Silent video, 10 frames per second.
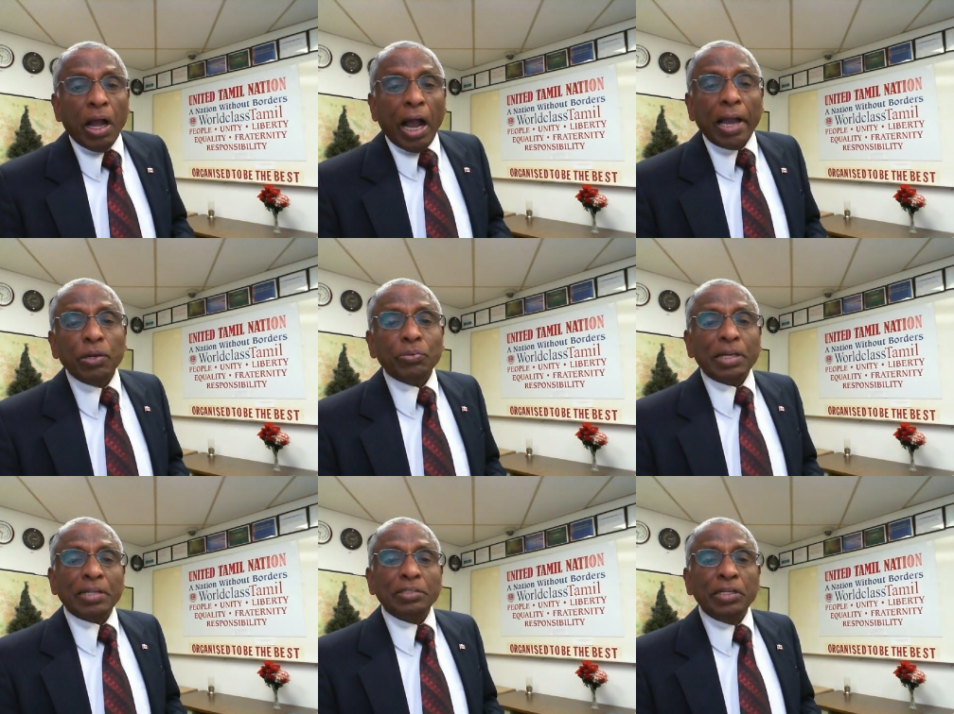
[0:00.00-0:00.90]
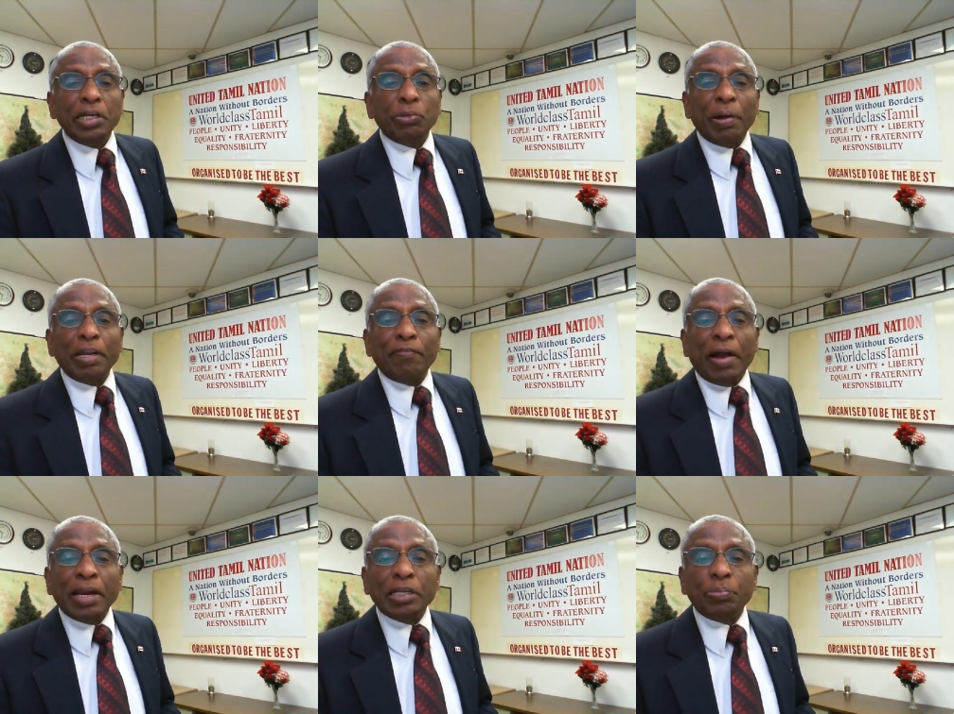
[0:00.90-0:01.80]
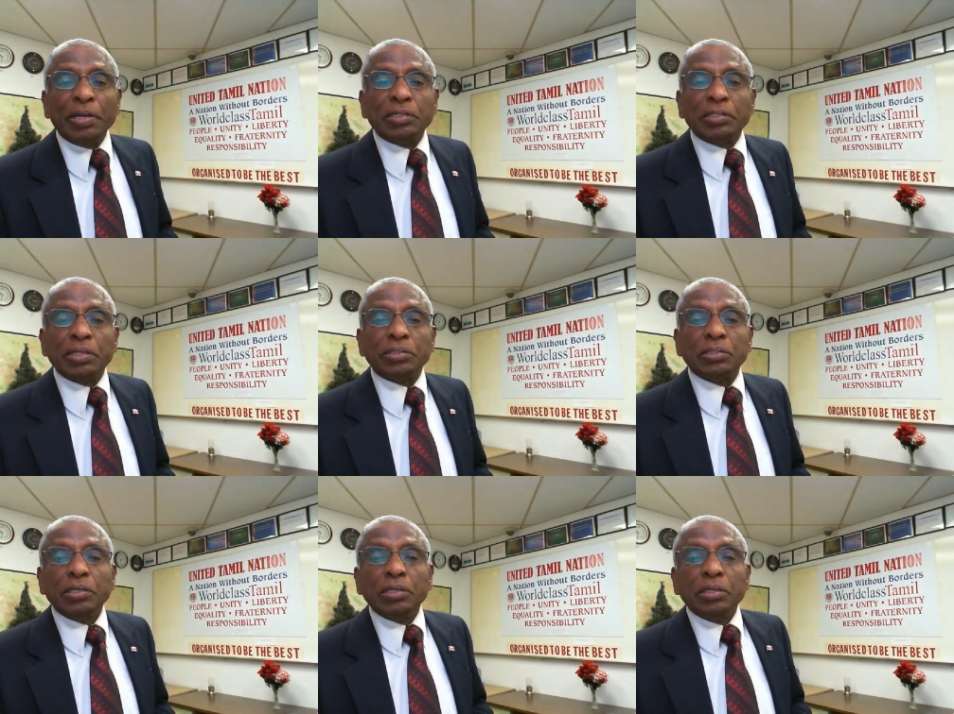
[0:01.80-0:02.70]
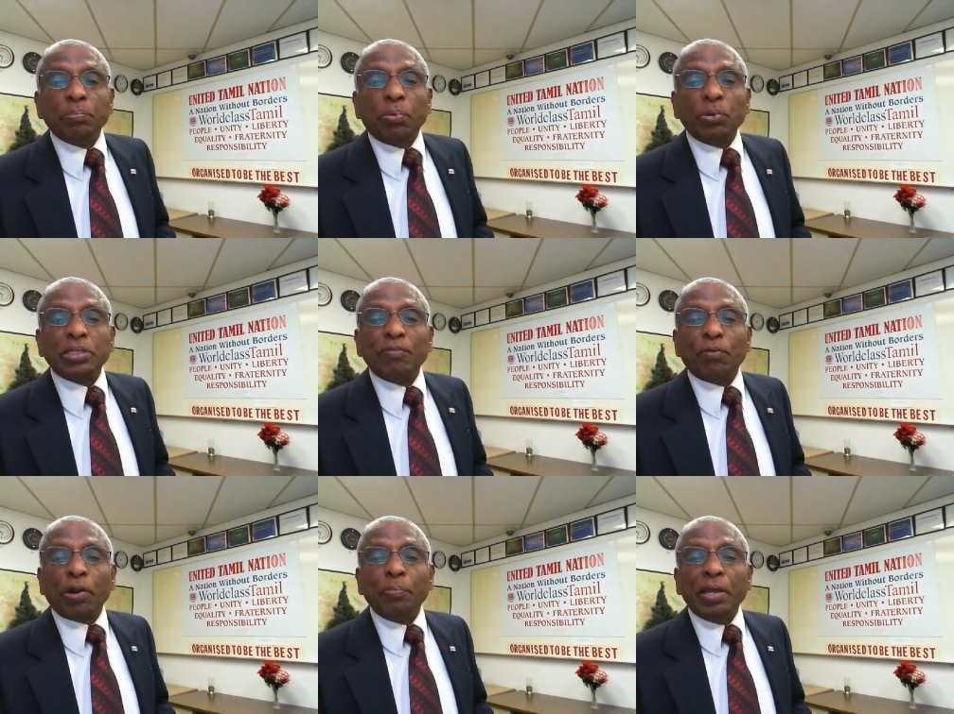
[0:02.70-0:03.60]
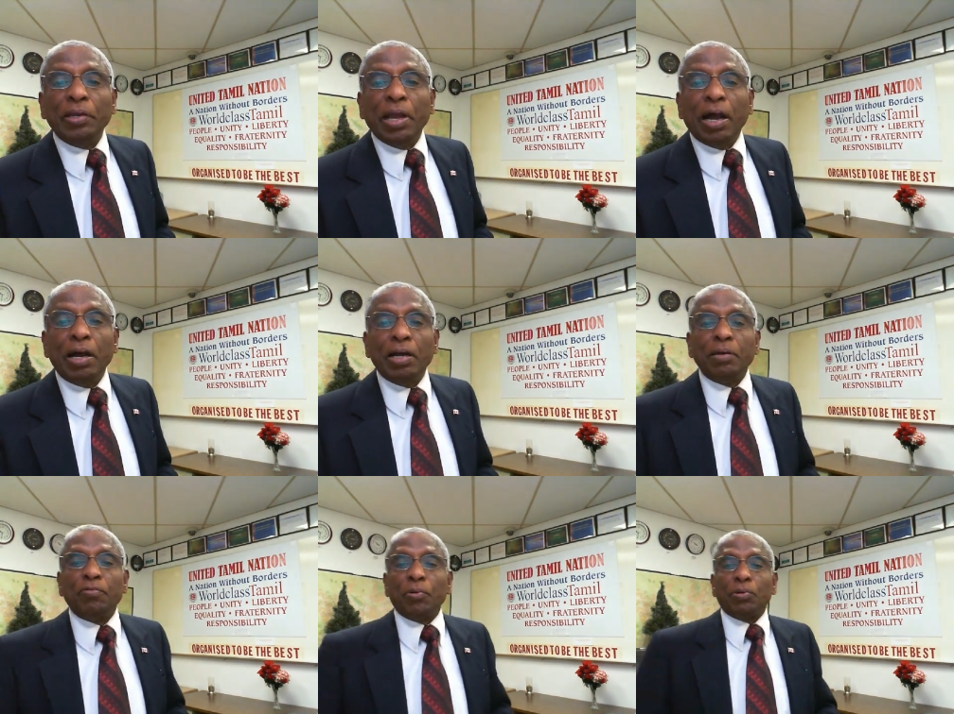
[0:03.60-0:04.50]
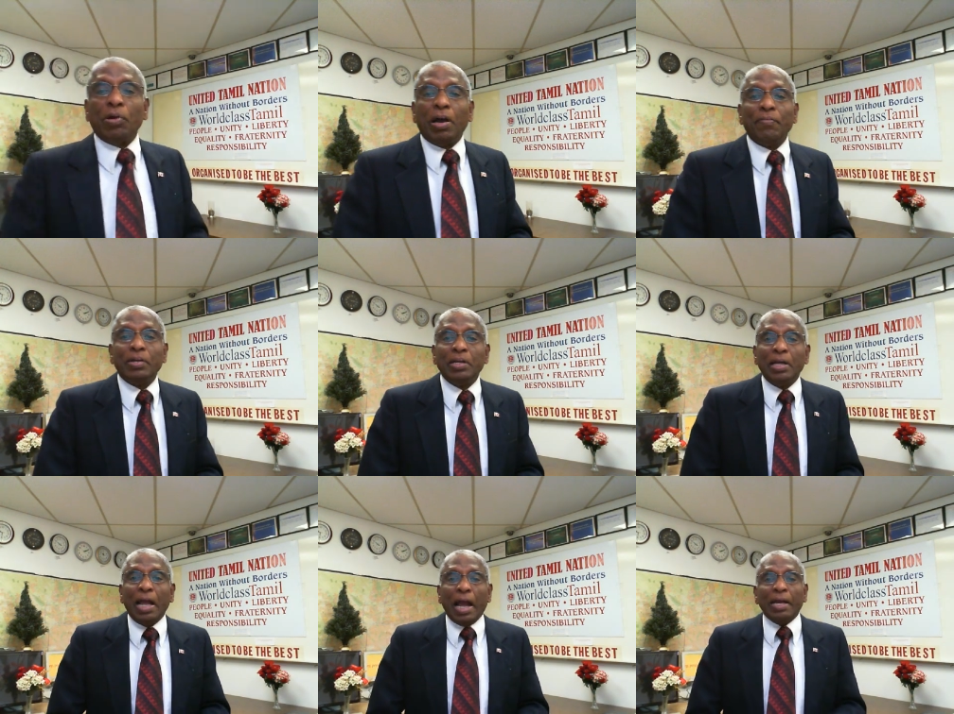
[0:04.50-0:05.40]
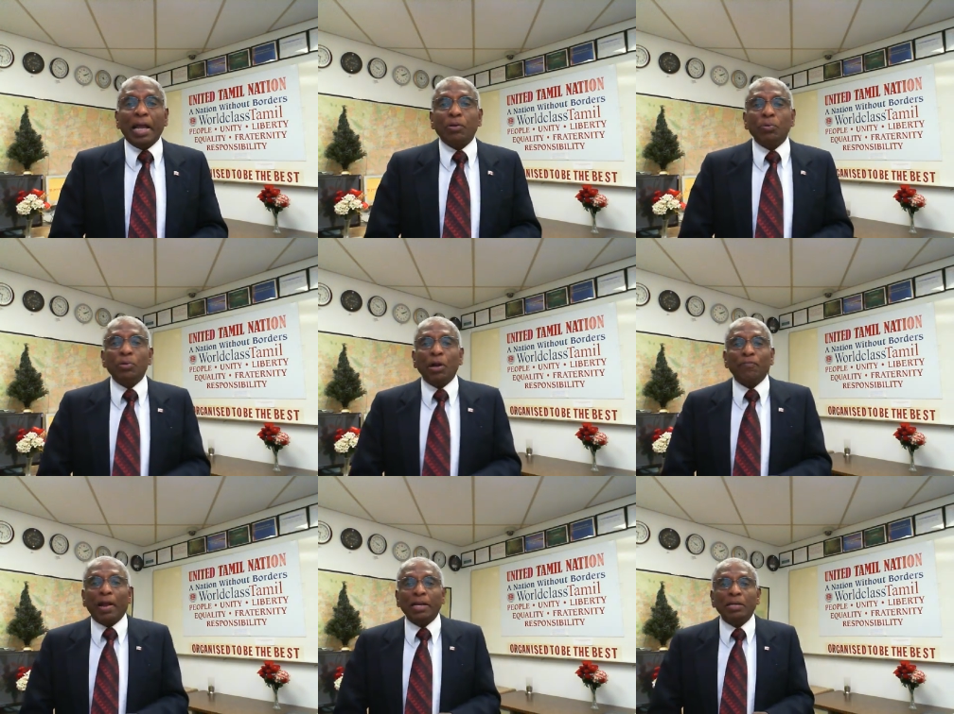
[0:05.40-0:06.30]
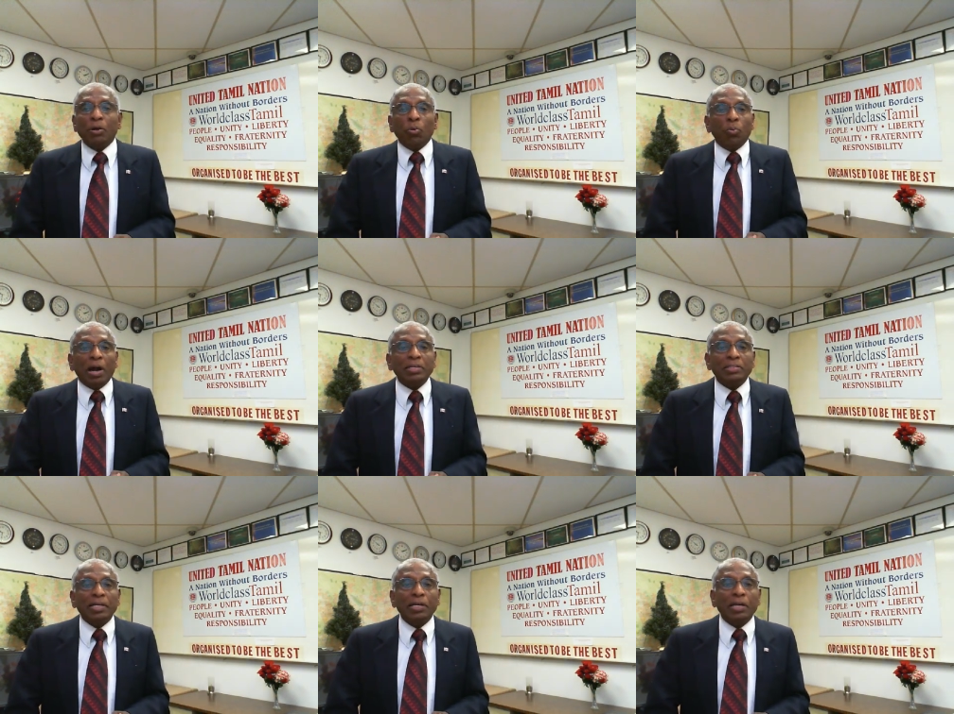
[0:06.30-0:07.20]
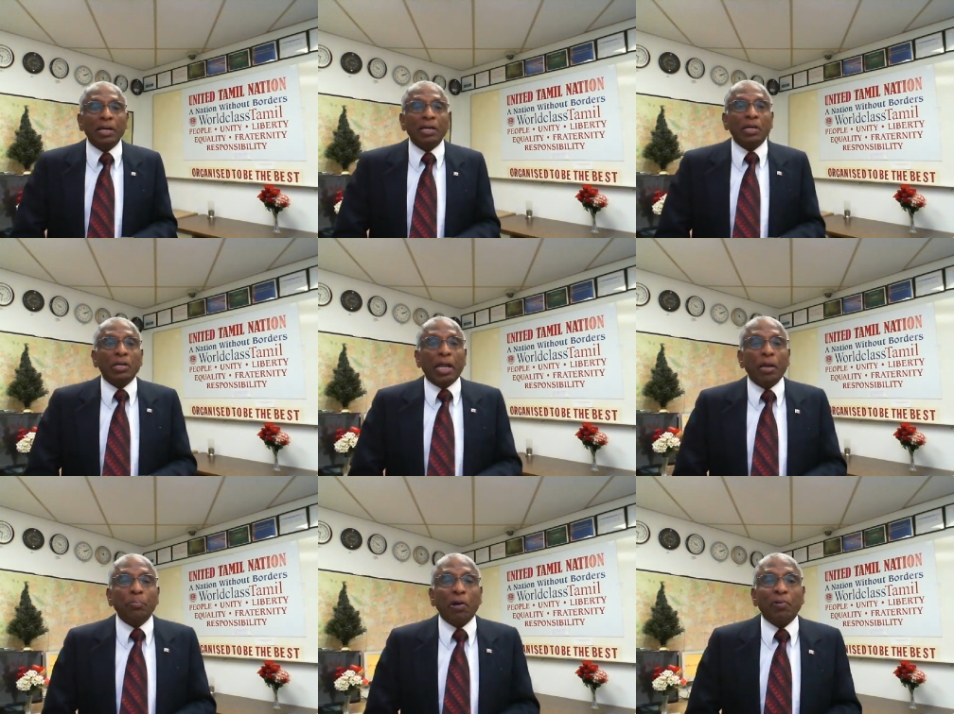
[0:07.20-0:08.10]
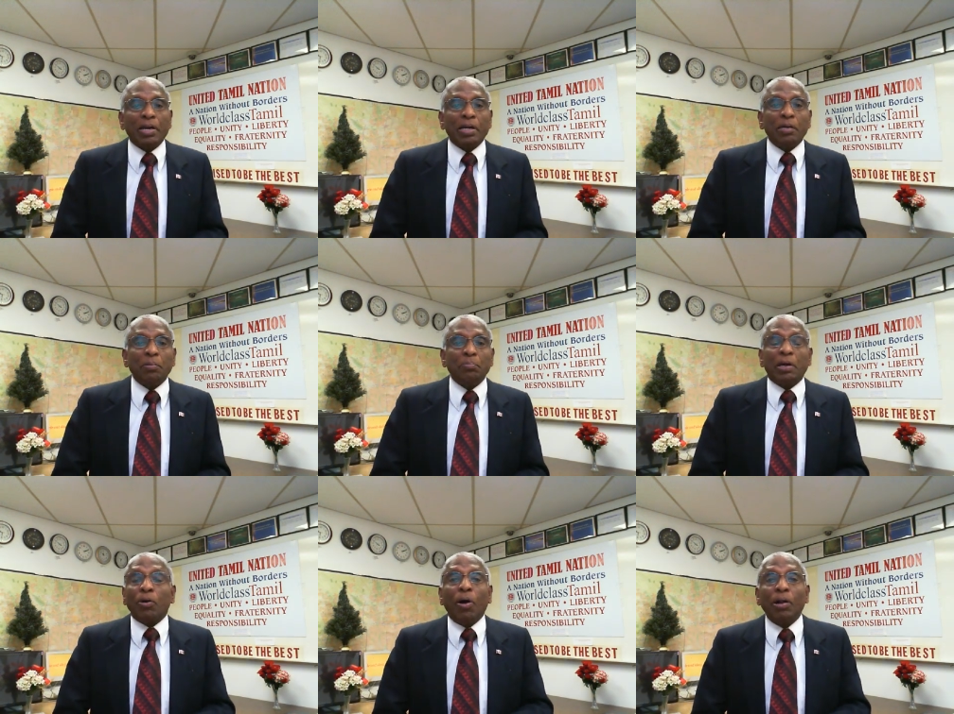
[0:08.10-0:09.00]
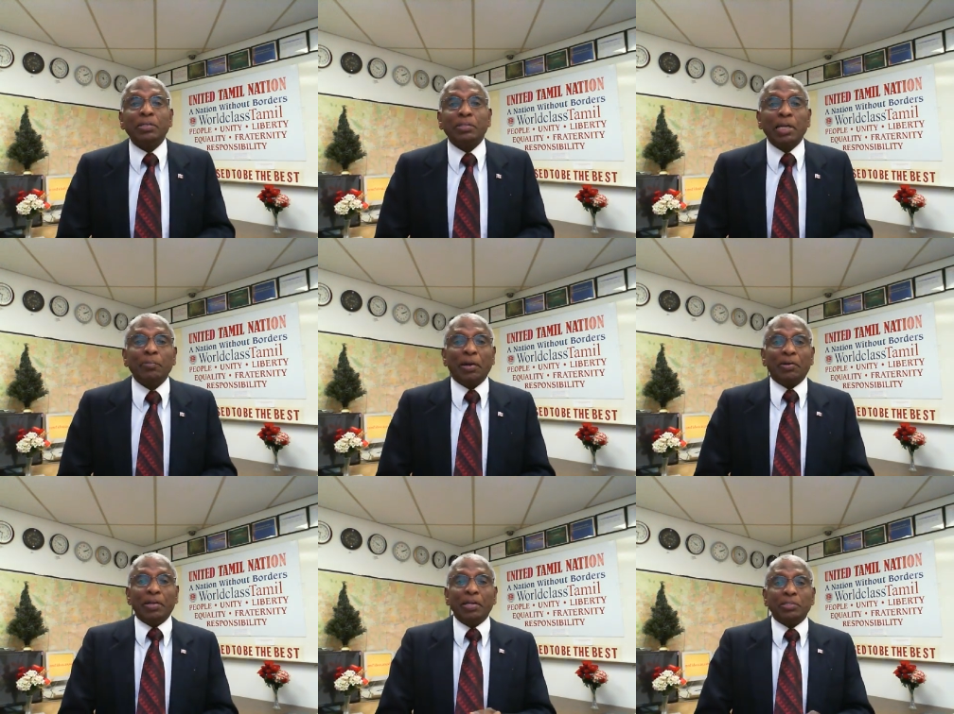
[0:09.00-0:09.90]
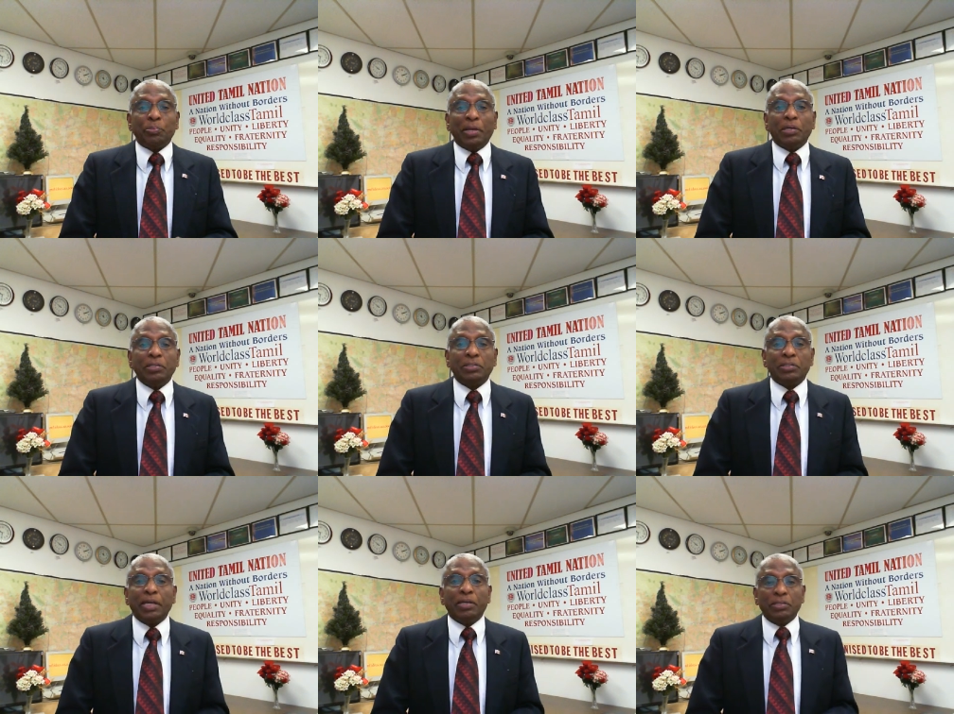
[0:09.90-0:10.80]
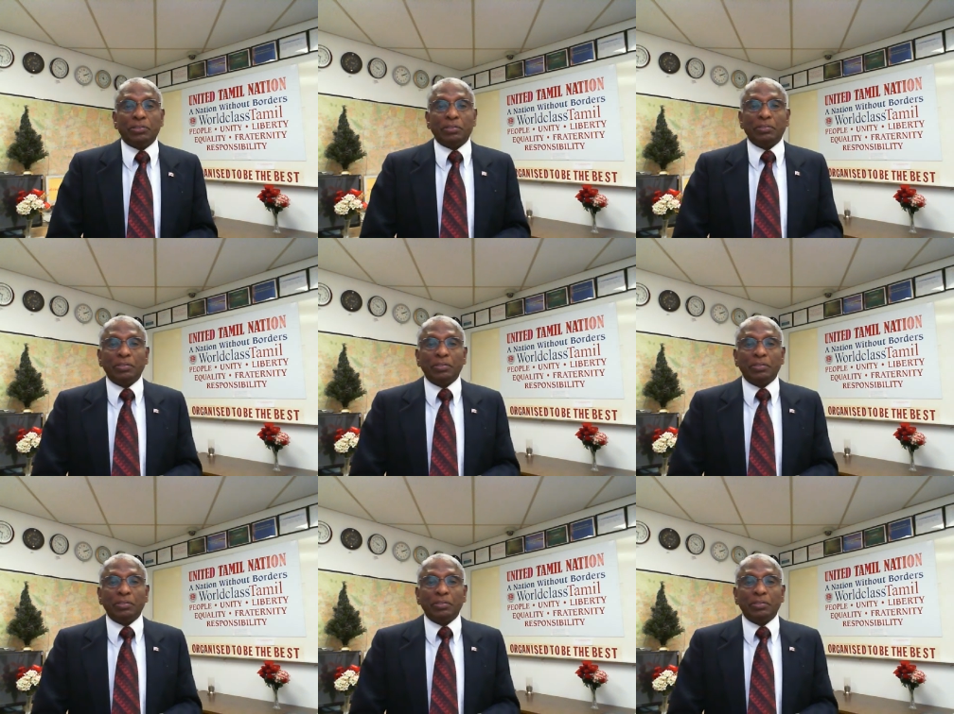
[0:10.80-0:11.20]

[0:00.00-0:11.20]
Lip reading: I looked at the G20 finance ministers posing for a media photograph and I could not find one single empowerer, but all celebrity speakers, seekers.